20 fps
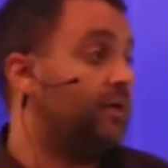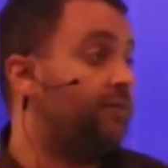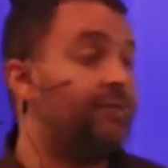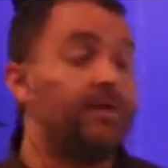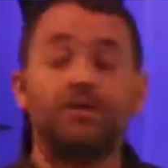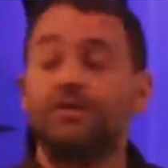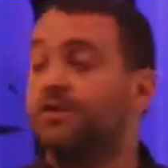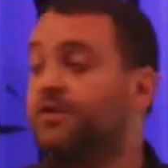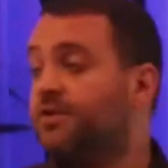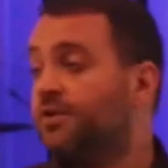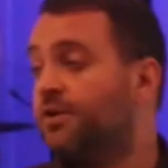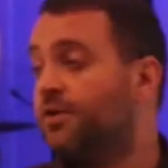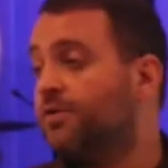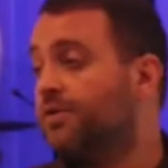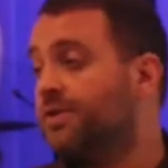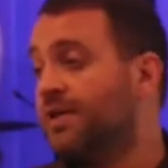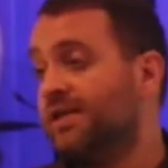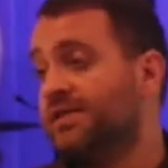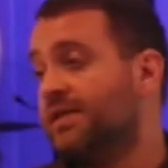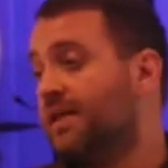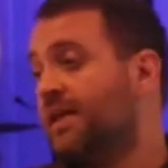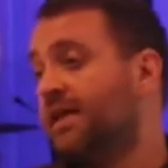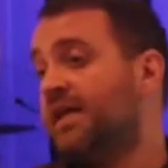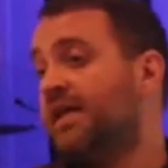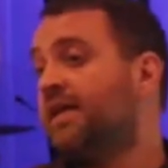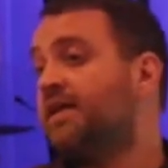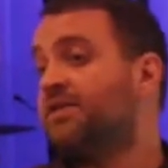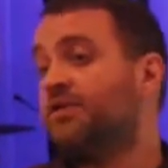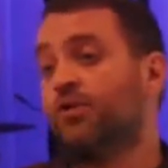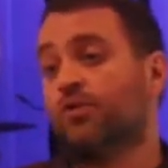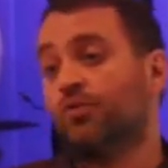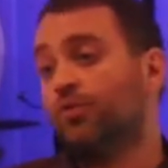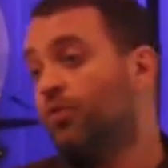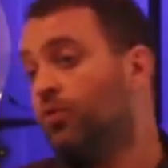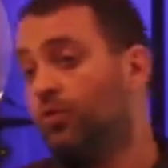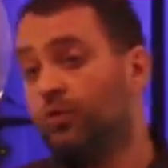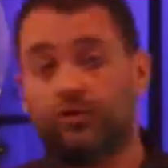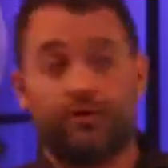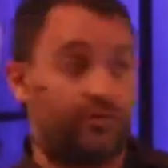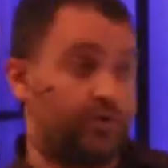Ephesians 2 says that he is the
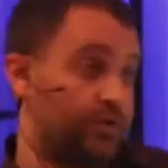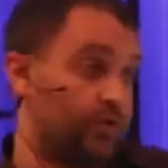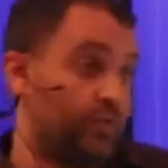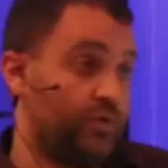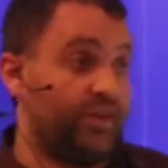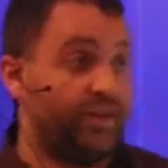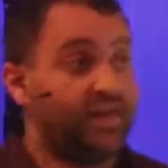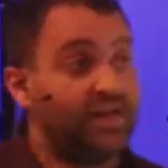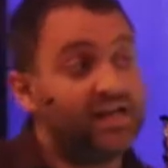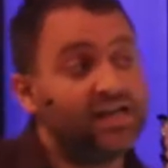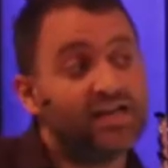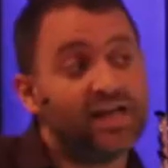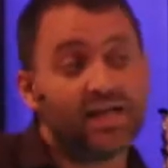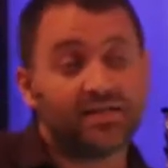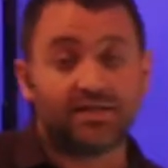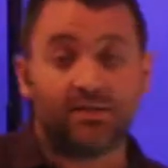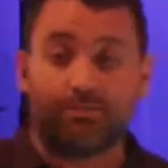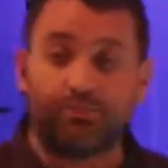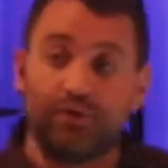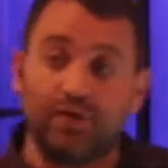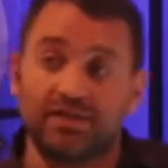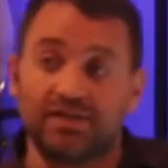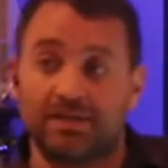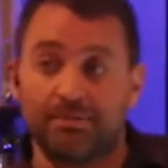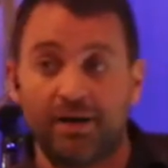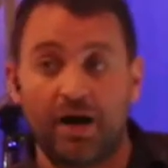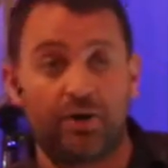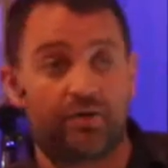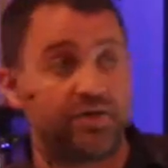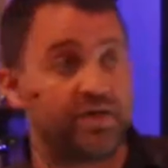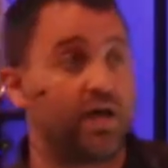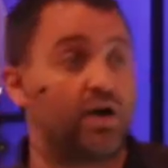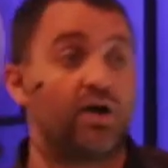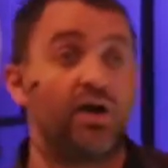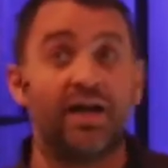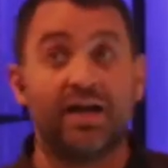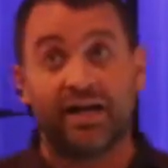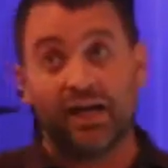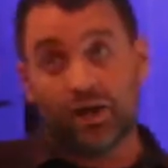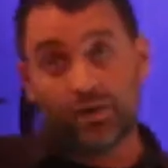ruler of this world, that he has the prince of the power of the air.
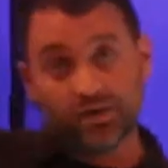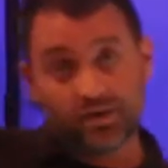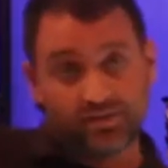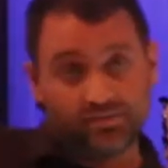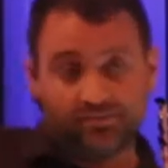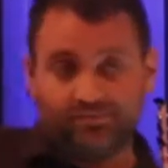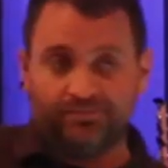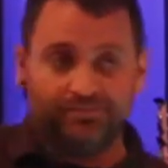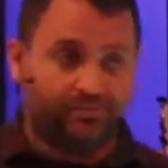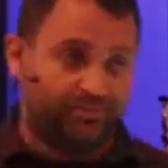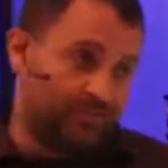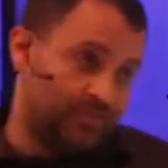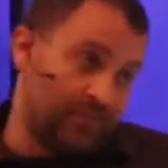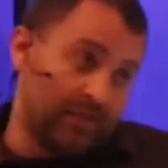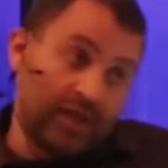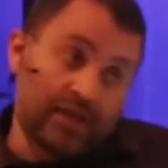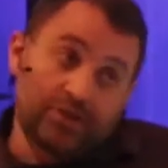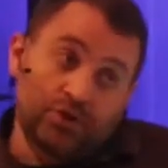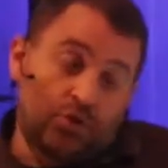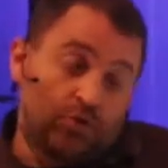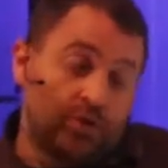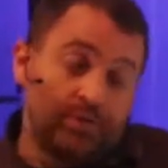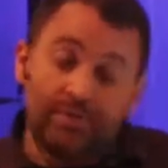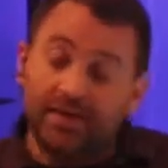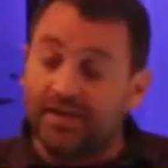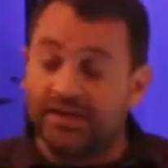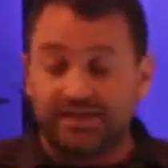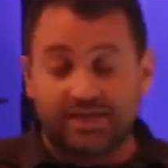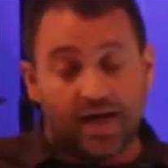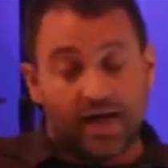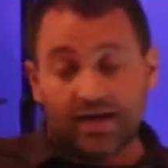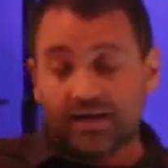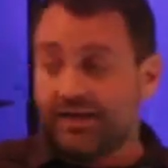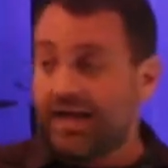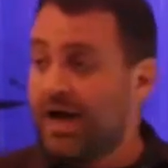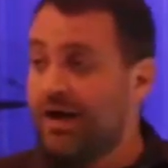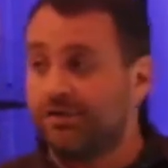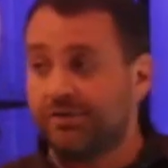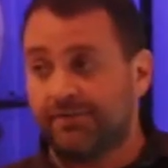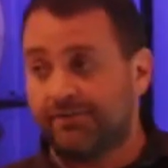Now, it, it's only because God
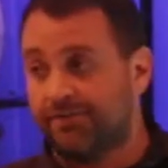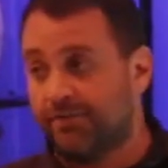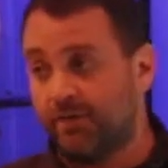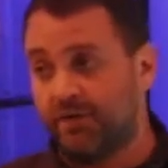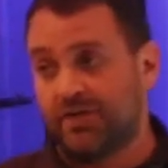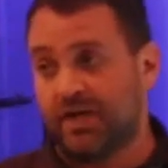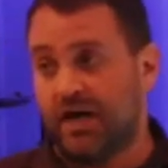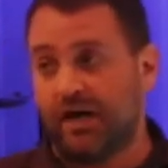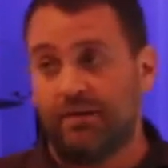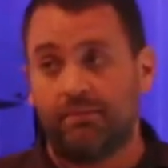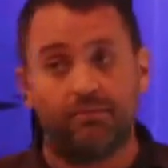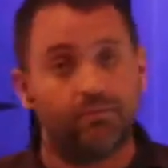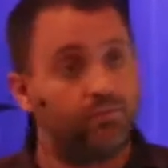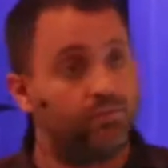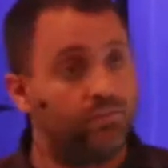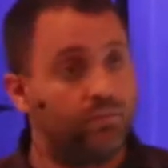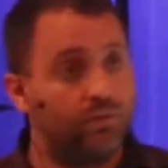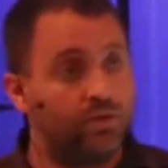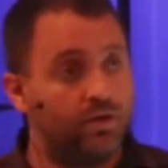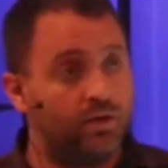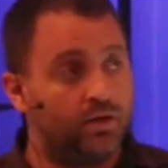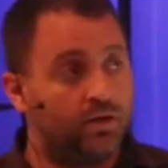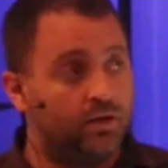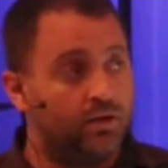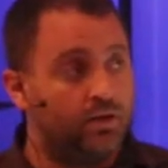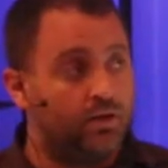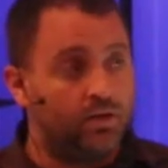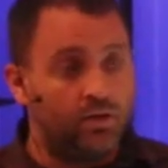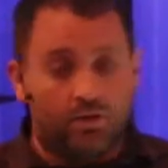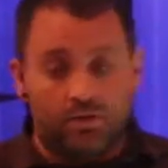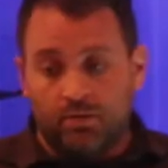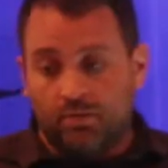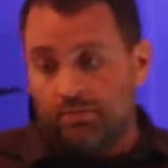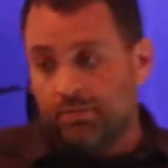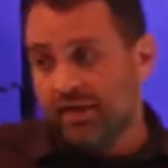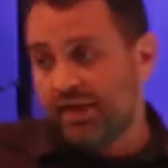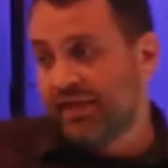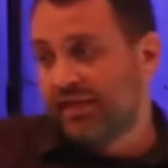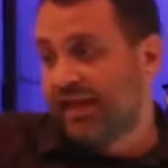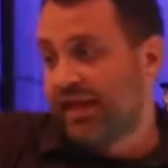allows it for a time,
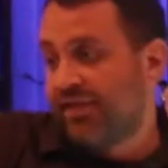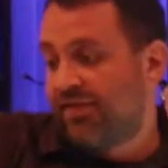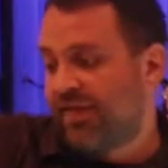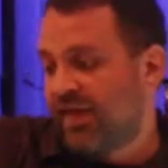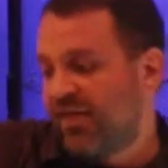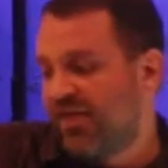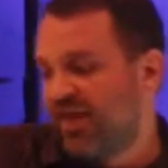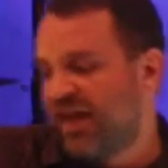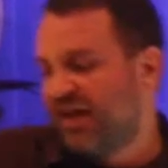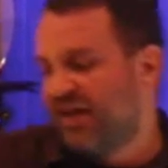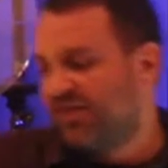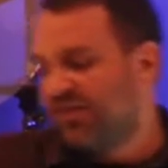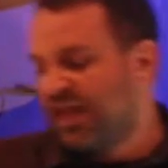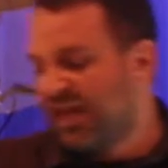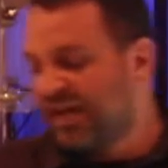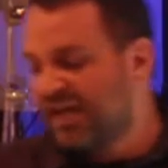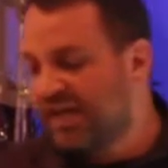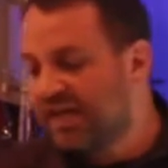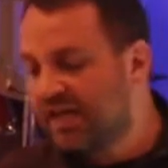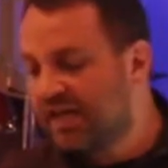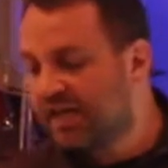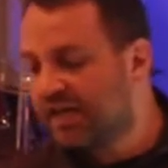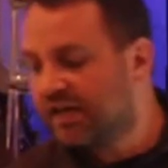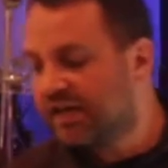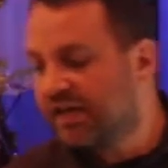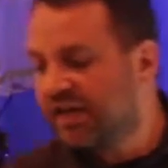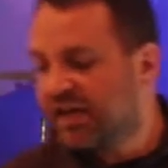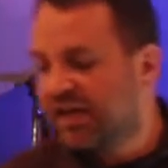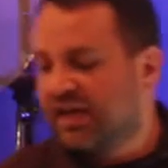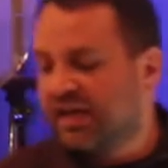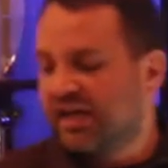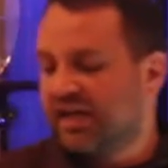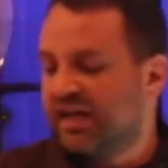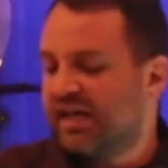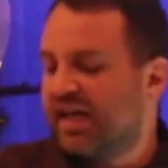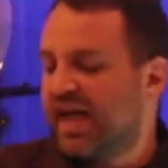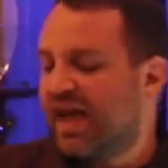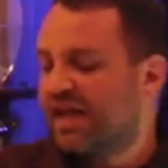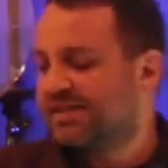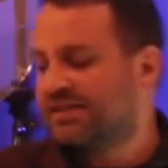but he, that, that, that, that he,
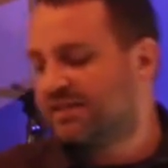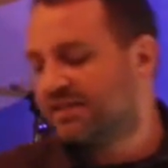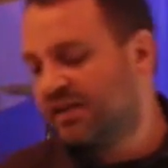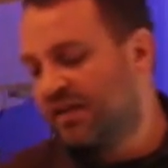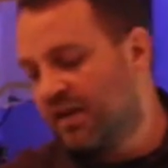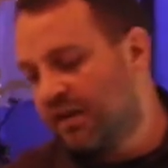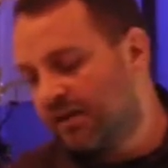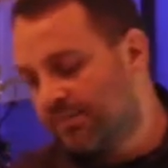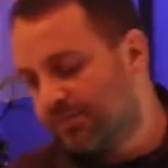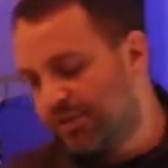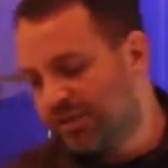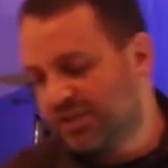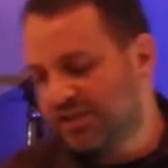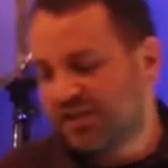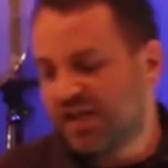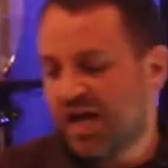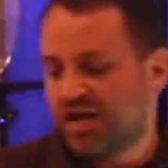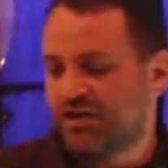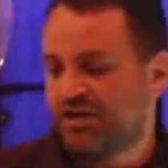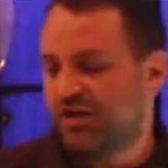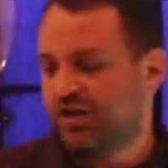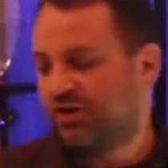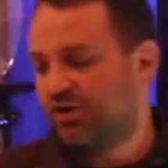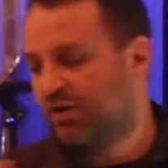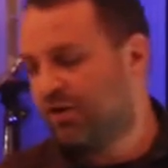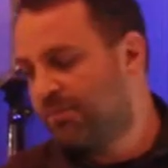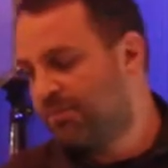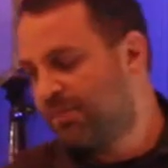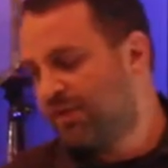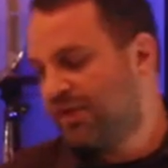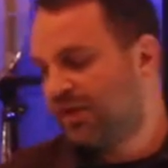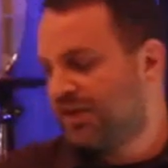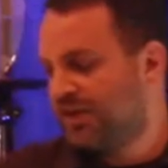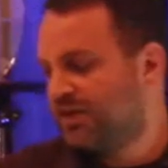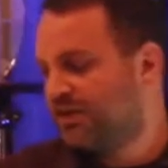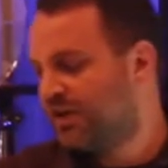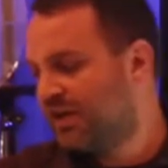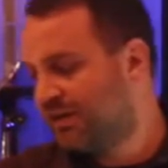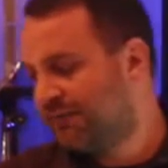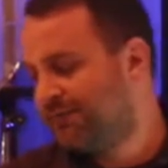he has possession or ability
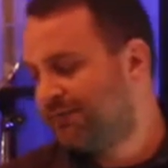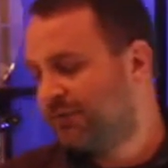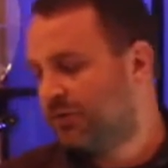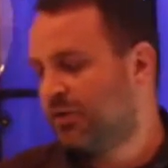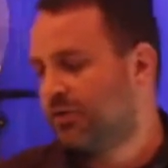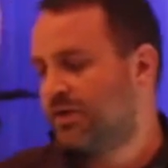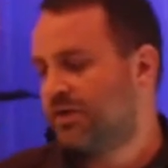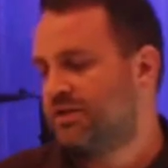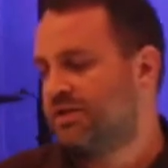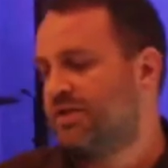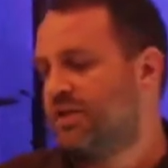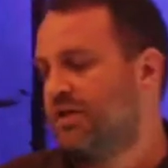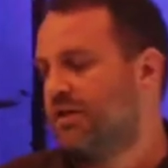to influence